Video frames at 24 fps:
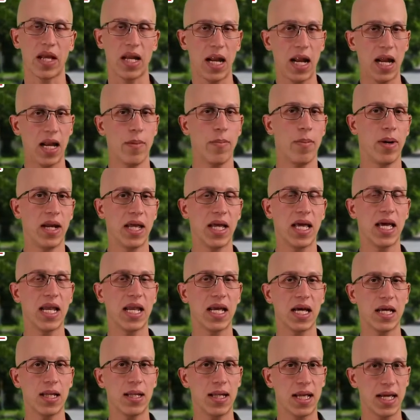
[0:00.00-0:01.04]
and anybody
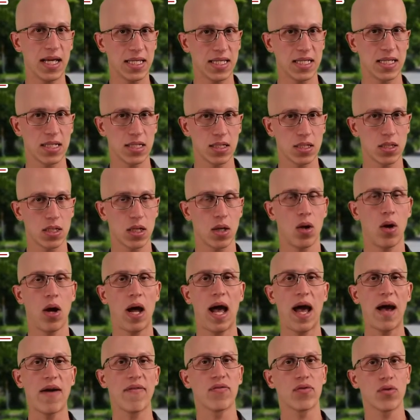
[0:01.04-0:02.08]
getting a license
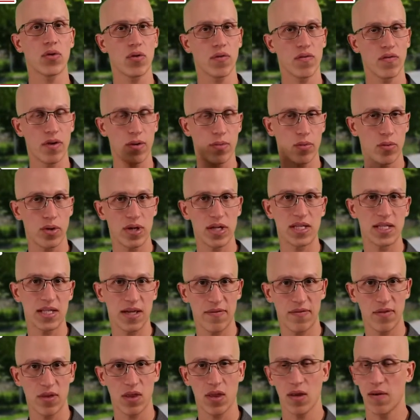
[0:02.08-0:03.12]
after February
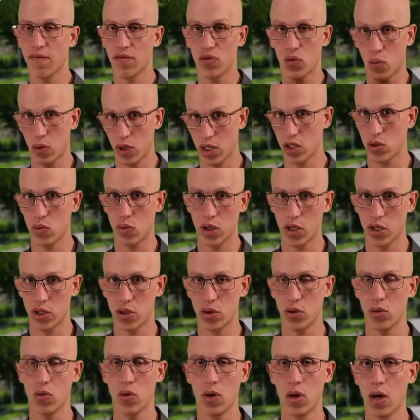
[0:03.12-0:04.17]
7th of
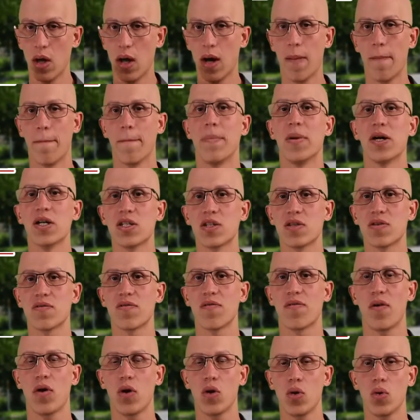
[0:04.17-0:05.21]
2022
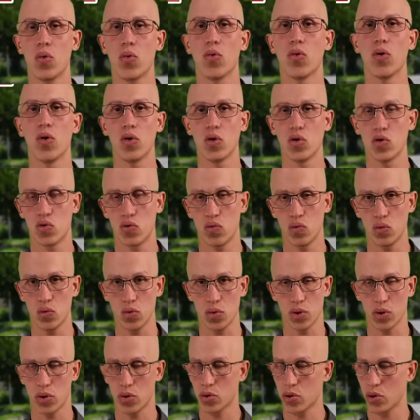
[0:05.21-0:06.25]
must follow those
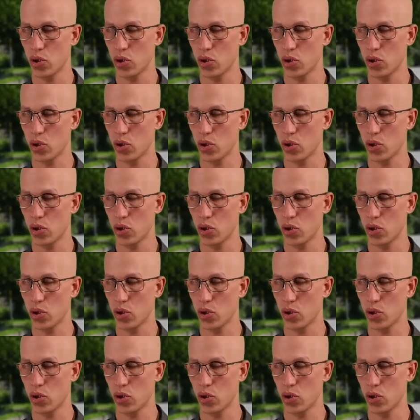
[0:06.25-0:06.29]
rules.